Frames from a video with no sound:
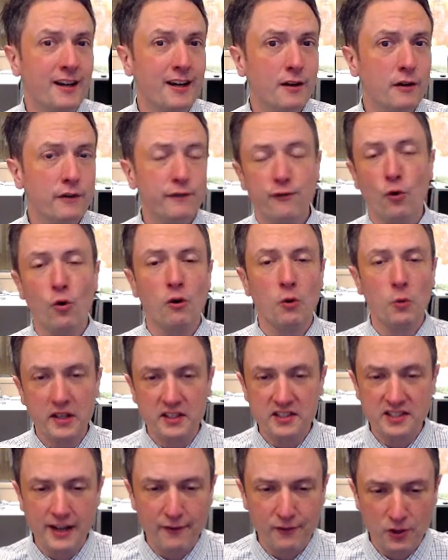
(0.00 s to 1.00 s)
four
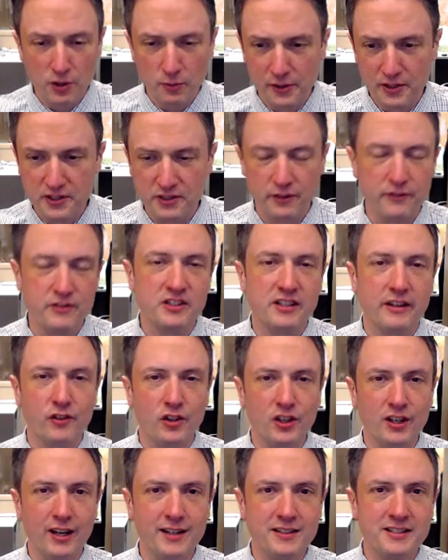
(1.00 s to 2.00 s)
weeks after the blizzard of
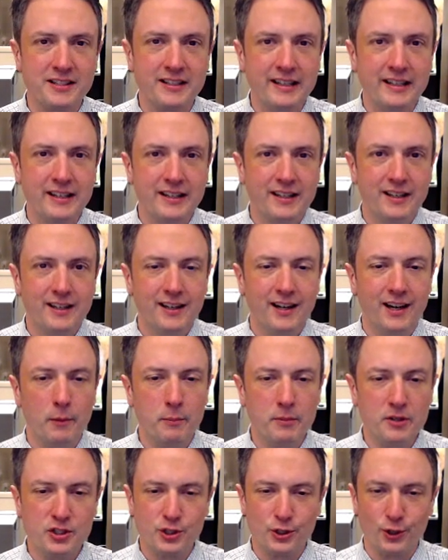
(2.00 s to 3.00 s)
'78, uh,
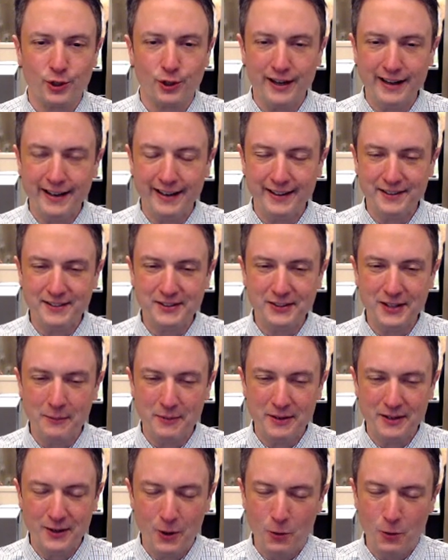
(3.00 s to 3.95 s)
be sure and let me know.